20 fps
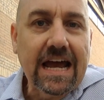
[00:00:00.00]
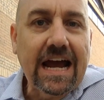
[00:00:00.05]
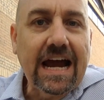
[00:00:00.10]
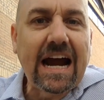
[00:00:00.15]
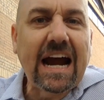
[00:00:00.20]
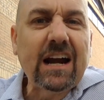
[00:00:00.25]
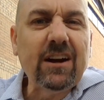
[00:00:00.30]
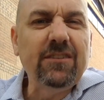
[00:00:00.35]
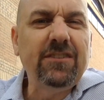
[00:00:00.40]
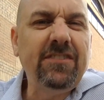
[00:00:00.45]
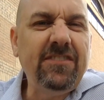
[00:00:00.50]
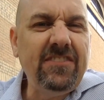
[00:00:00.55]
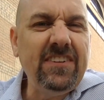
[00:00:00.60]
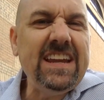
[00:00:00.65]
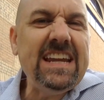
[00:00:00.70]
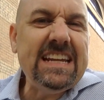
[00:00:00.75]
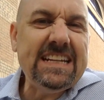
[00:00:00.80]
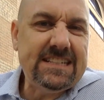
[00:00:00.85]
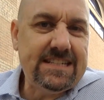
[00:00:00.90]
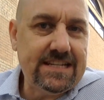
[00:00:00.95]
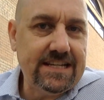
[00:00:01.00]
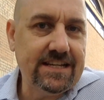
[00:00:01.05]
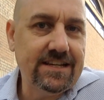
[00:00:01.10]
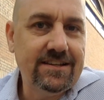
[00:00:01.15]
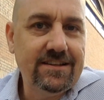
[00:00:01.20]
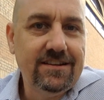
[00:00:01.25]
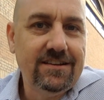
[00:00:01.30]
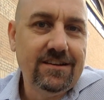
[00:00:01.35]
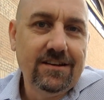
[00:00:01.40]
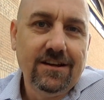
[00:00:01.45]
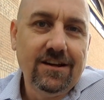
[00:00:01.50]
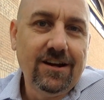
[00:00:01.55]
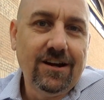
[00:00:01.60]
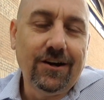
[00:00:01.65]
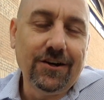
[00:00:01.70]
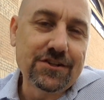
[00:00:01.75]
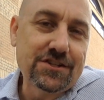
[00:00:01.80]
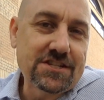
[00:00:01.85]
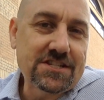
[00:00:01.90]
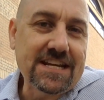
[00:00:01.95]
Our feet
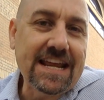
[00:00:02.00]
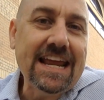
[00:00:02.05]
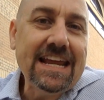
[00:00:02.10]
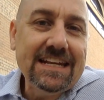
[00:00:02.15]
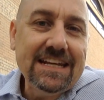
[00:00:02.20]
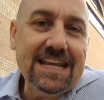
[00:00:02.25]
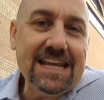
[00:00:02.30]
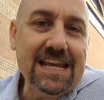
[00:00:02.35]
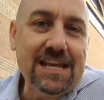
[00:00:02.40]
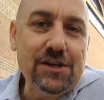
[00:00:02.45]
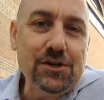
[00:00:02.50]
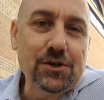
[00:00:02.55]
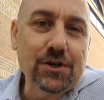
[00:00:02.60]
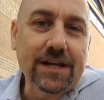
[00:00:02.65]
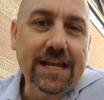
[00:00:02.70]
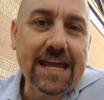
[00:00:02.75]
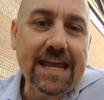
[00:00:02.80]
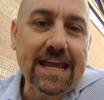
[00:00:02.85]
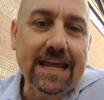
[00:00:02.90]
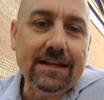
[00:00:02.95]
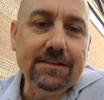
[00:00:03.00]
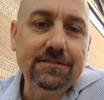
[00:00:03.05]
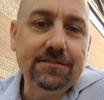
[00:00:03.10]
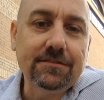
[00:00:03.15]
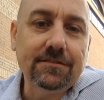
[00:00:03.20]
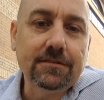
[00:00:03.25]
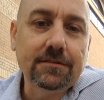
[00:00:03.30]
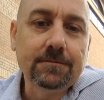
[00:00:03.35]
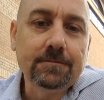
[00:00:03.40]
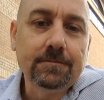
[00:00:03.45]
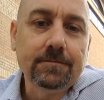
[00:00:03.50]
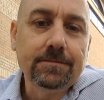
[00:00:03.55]
are standing in your gates.